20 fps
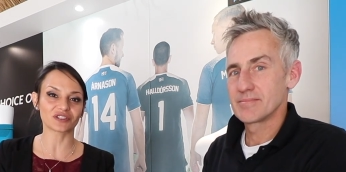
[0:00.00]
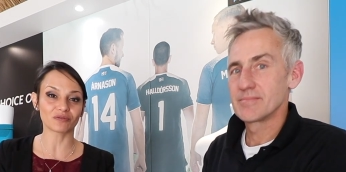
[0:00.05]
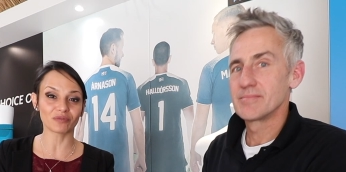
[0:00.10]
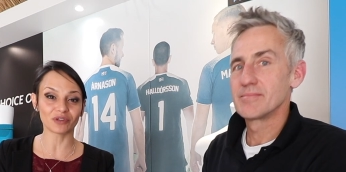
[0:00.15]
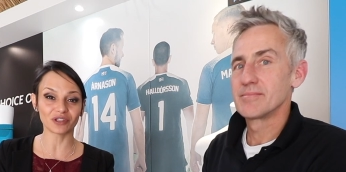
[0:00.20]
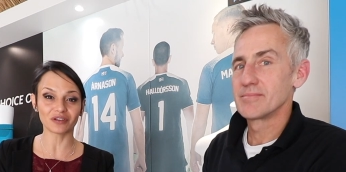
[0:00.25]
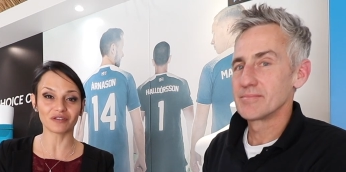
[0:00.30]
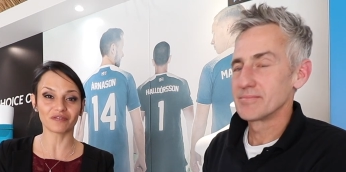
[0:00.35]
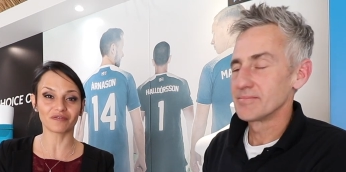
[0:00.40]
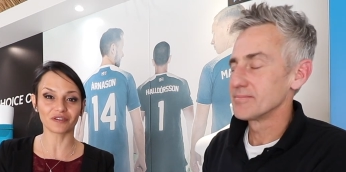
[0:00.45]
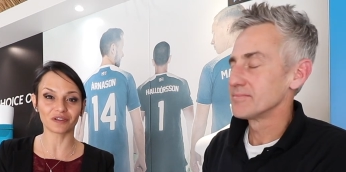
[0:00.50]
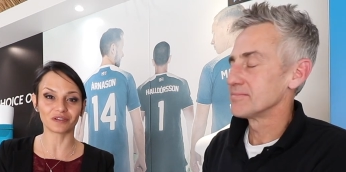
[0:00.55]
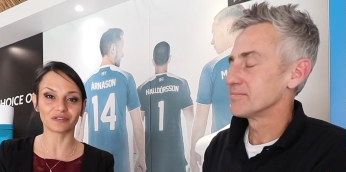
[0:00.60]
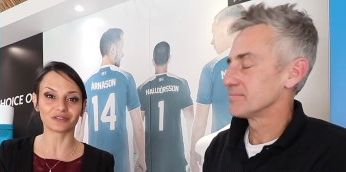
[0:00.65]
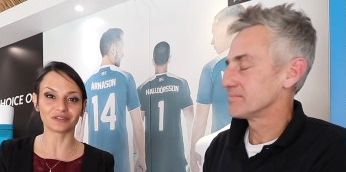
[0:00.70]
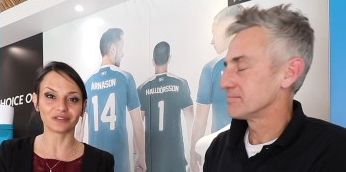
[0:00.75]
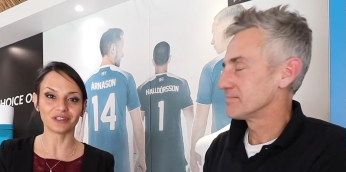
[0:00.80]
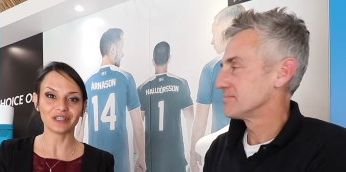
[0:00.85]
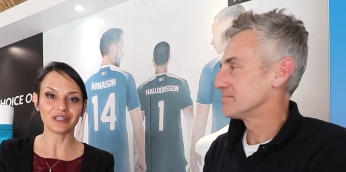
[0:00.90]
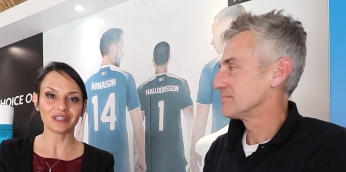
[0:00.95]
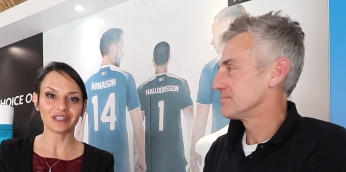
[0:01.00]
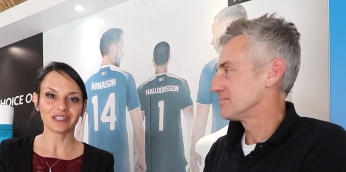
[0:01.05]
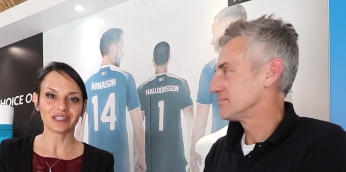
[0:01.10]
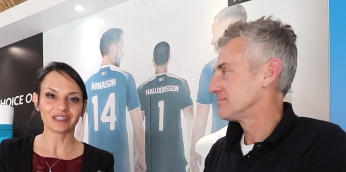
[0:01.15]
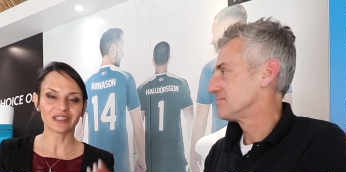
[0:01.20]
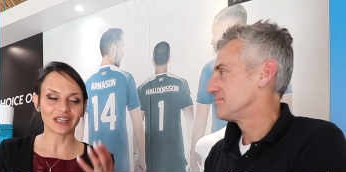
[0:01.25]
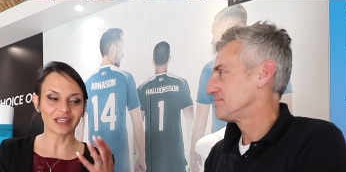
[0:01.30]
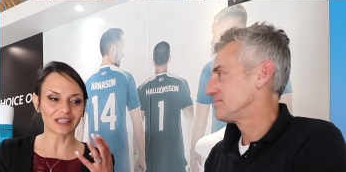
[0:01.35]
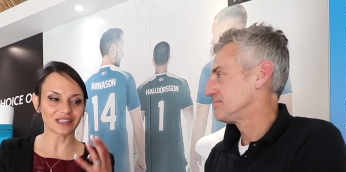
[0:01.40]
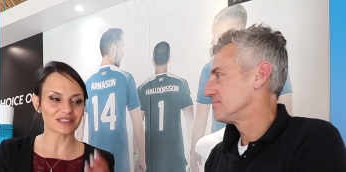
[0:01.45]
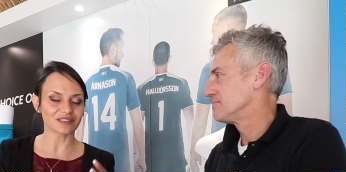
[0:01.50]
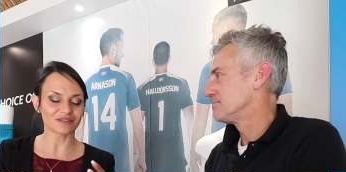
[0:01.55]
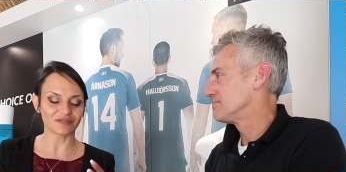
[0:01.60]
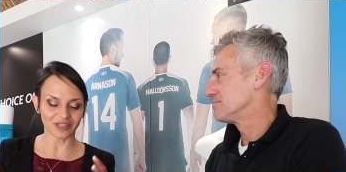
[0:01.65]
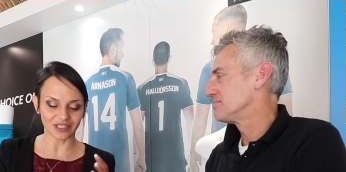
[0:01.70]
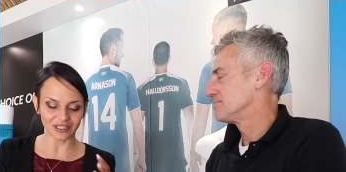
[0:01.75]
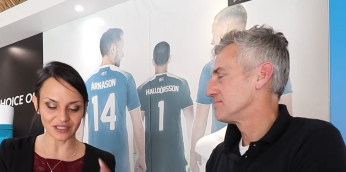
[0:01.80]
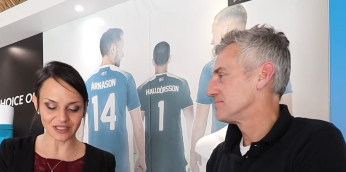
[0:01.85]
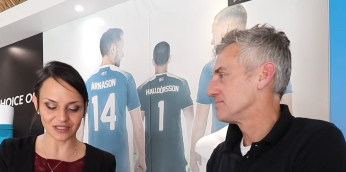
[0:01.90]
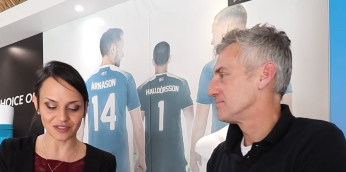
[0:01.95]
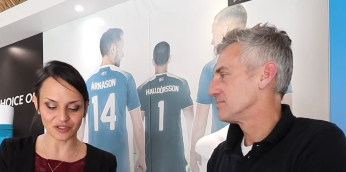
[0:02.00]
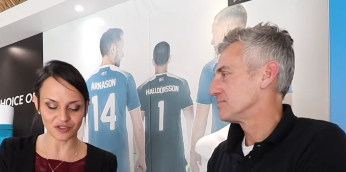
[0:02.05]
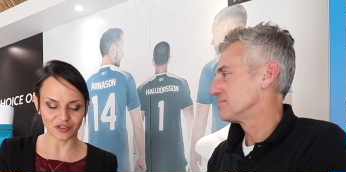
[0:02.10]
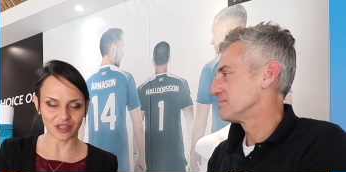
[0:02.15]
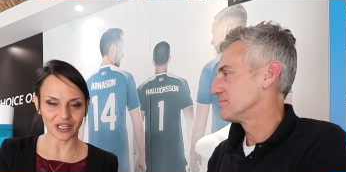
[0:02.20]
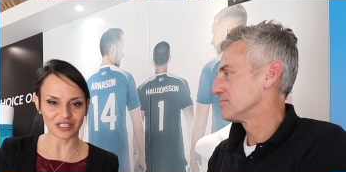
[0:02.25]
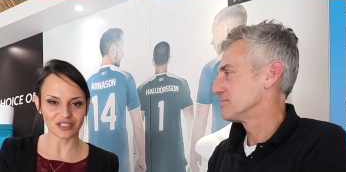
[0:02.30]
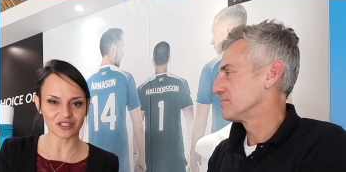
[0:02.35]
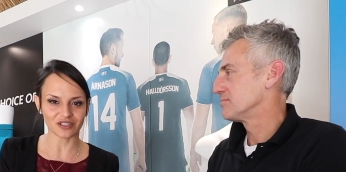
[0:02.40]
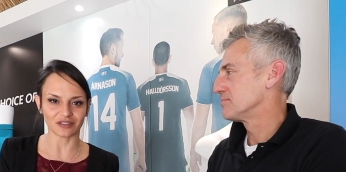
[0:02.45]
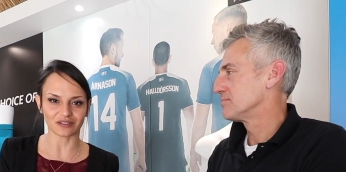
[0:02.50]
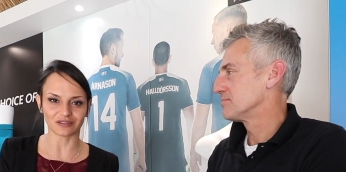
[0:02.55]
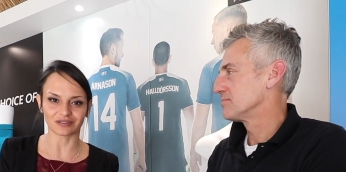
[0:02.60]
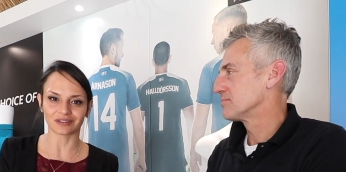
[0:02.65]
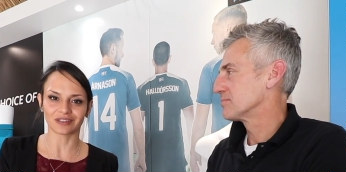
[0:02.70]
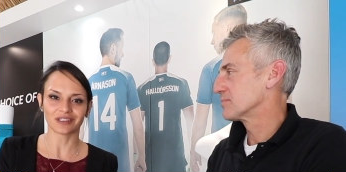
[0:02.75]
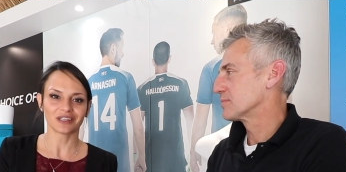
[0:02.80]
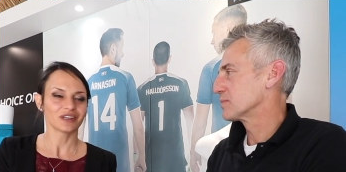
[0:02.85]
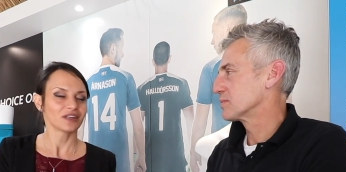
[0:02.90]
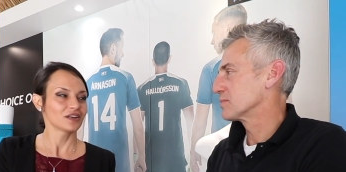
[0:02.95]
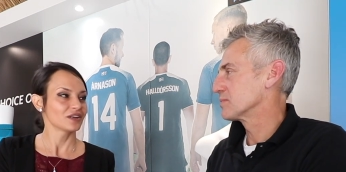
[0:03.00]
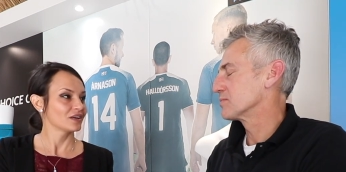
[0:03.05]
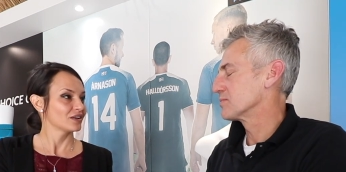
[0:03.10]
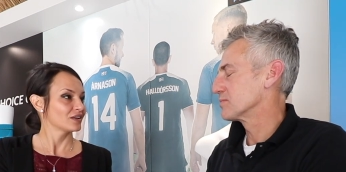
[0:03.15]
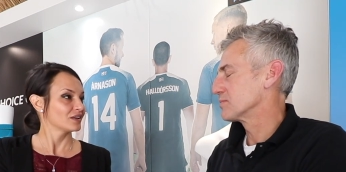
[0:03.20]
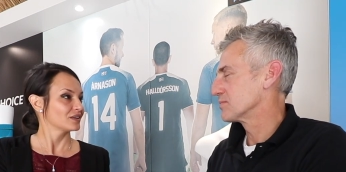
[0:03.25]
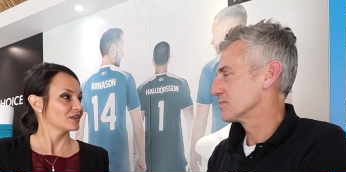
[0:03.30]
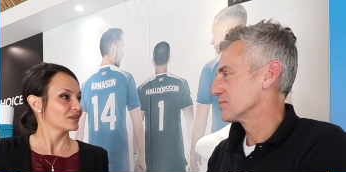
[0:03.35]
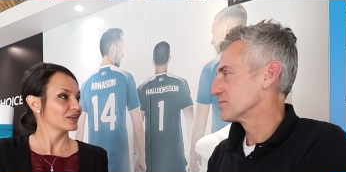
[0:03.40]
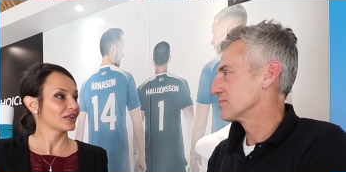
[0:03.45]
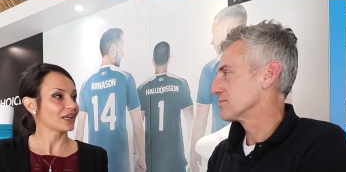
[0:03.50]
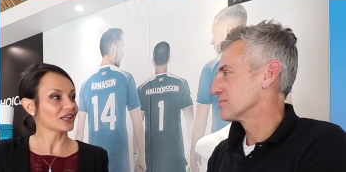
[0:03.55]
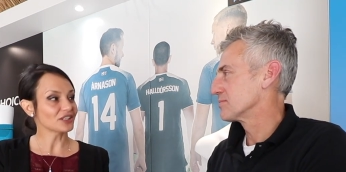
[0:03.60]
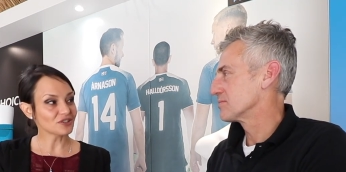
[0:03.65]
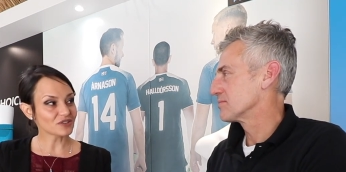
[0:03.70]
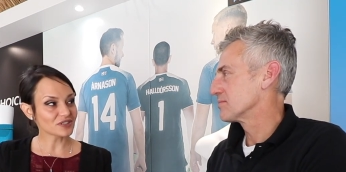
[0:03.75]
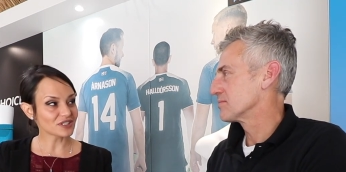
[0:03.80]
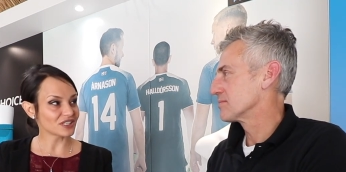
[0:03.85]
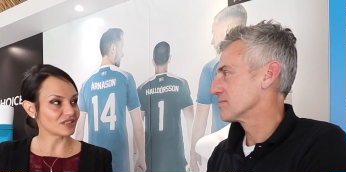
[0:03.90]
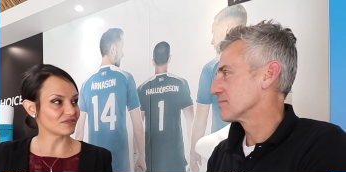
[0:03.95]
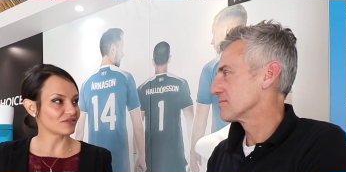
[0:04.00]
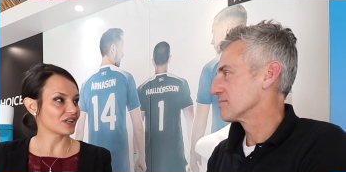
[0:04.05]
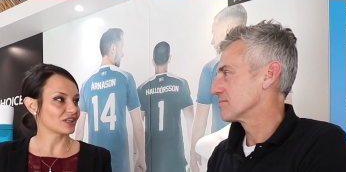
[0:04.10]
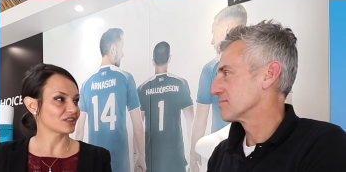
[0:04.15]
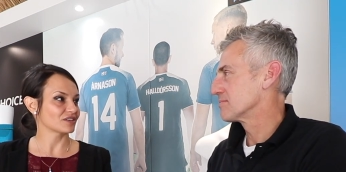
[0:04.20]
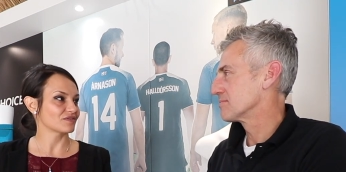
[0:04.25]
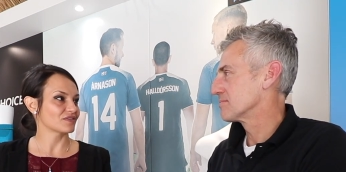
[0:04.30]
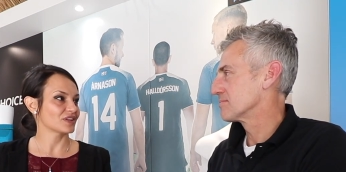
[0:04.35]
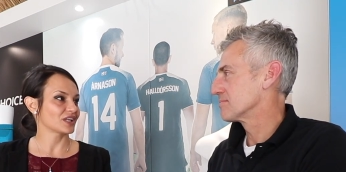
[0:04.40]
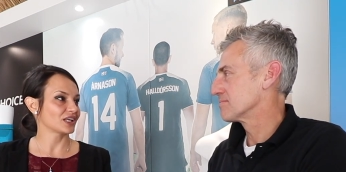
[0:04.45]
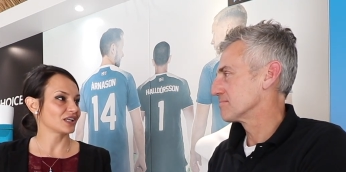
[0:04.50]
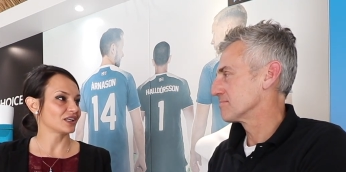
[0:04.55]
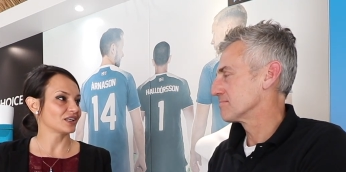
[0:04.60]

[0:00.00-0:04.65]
Speaker 1: So when you feel negative in a situation. Mm get yourself out of there,